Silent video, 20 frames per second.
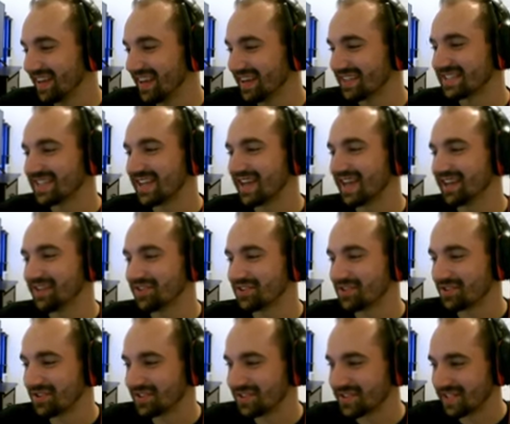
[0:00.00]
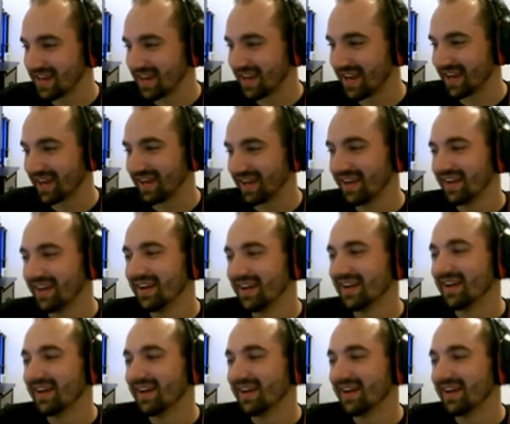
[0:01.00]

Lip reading: it's interesting.